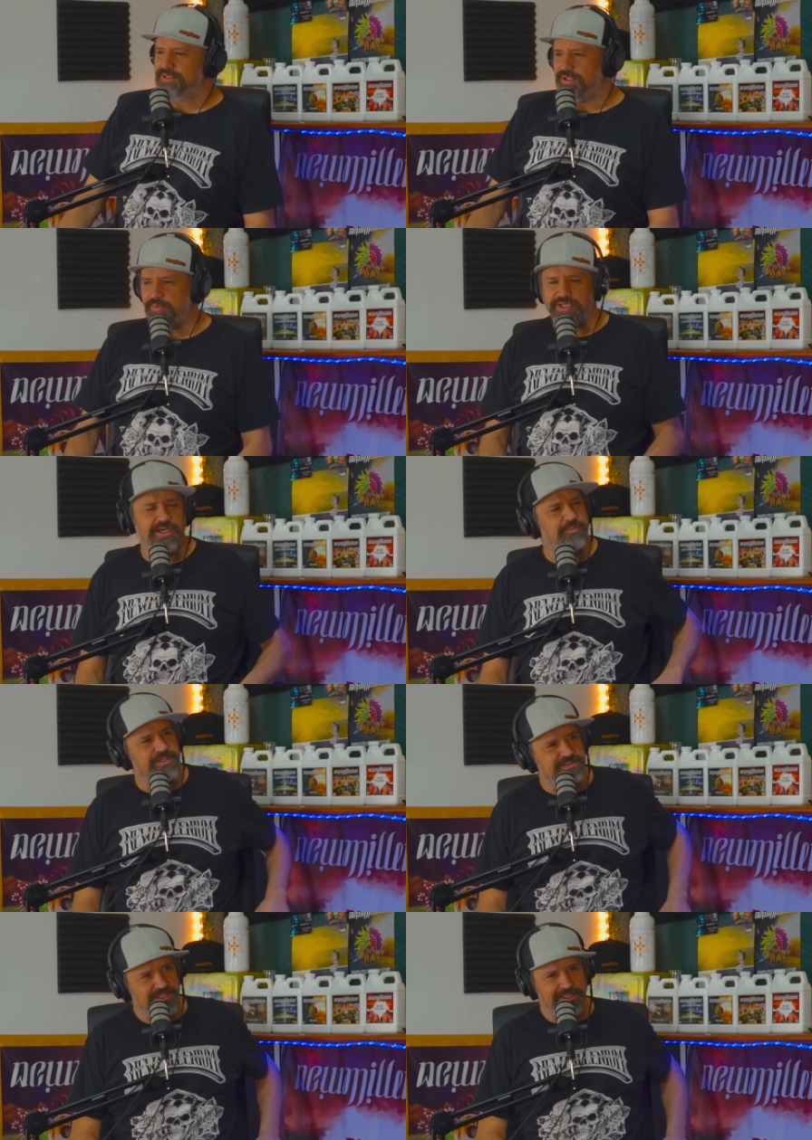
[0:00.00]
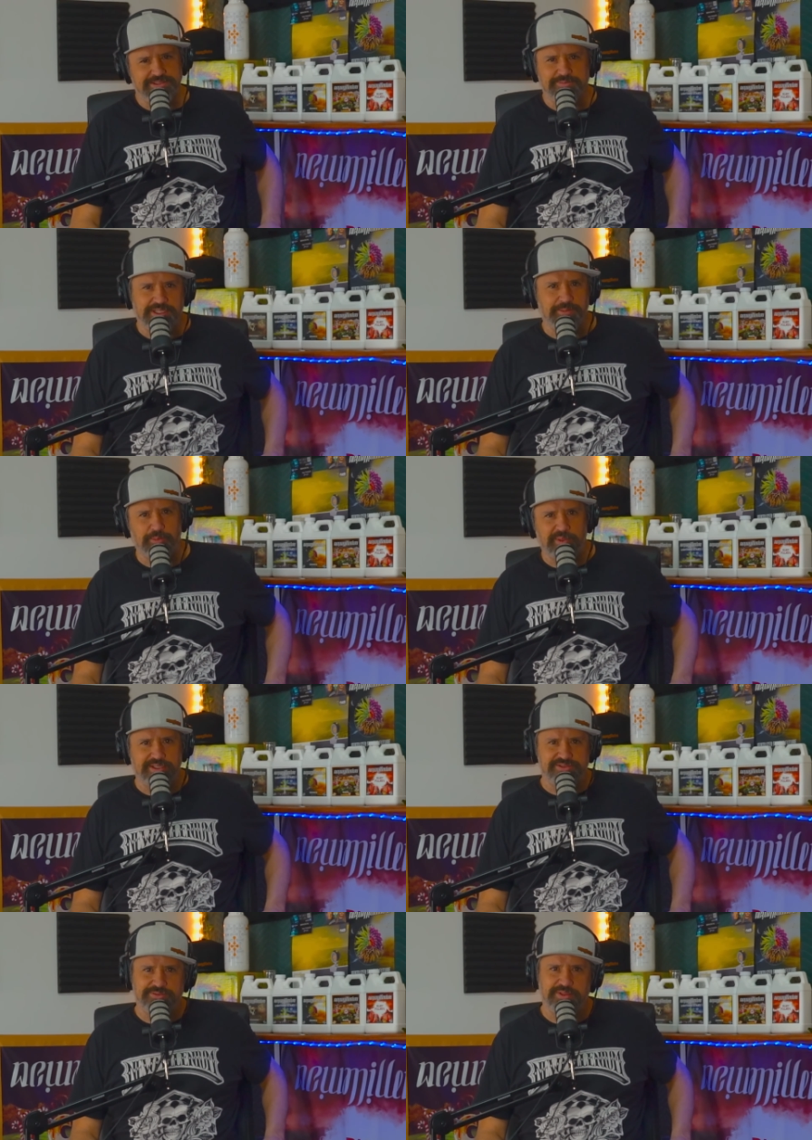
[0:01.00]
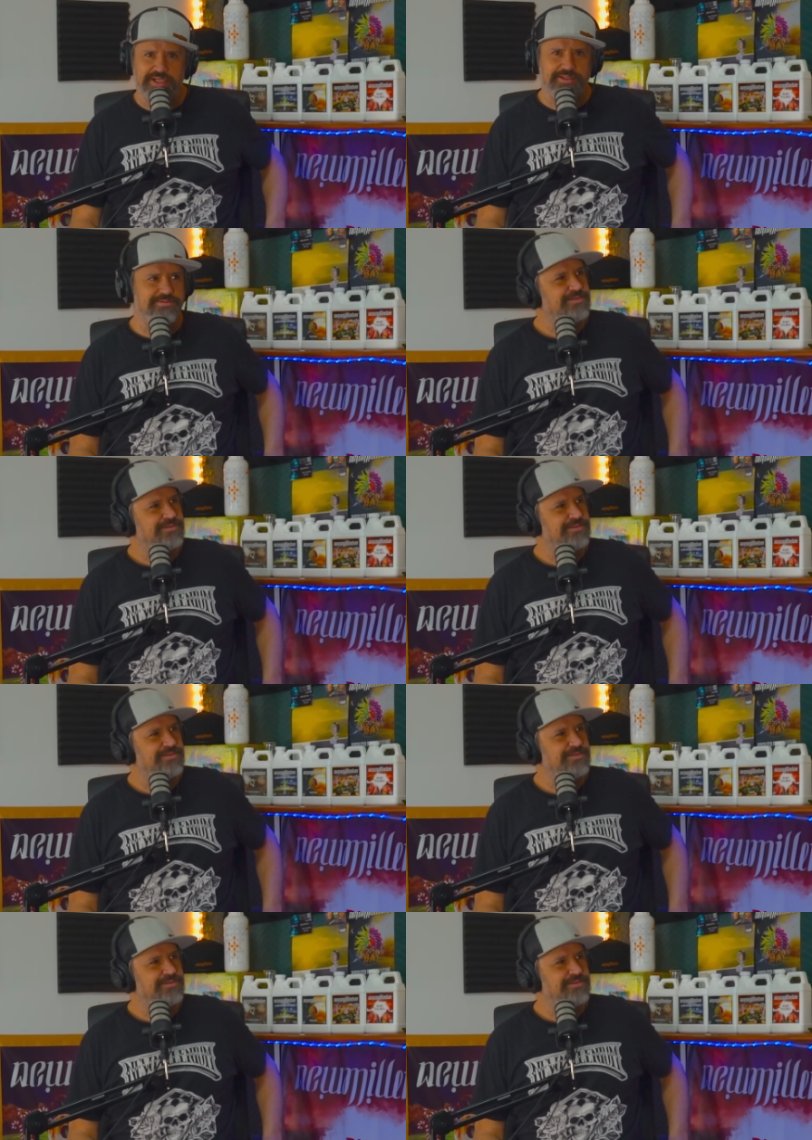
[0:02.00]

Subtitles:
I may not be a doctor, but I'm a medicine man.